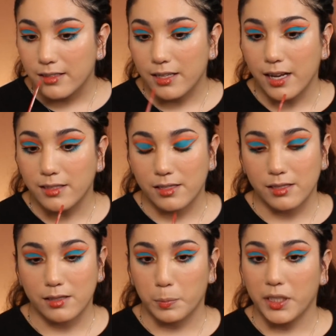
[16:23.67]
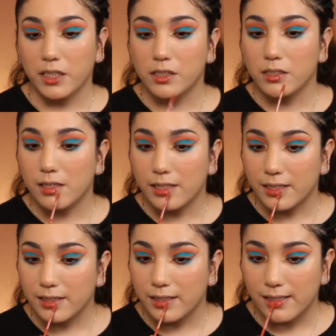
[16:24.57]
And since peach is
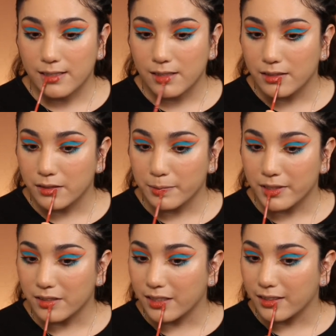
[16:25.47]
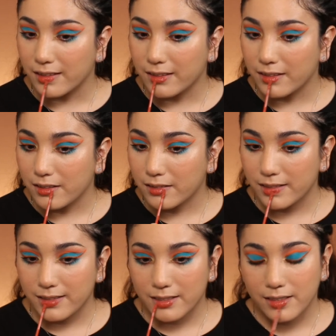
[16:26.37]
like, has a little bit of like
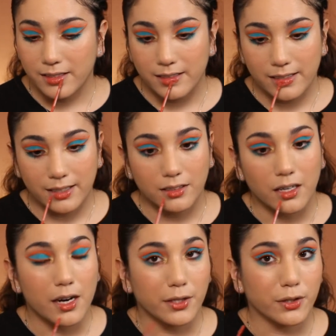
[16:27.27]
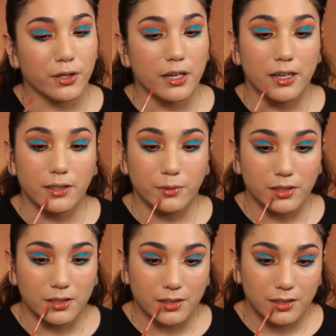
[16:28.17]
orange in it, I thought I'd go ahead with
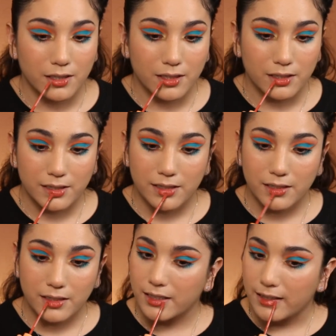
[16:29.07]
this color.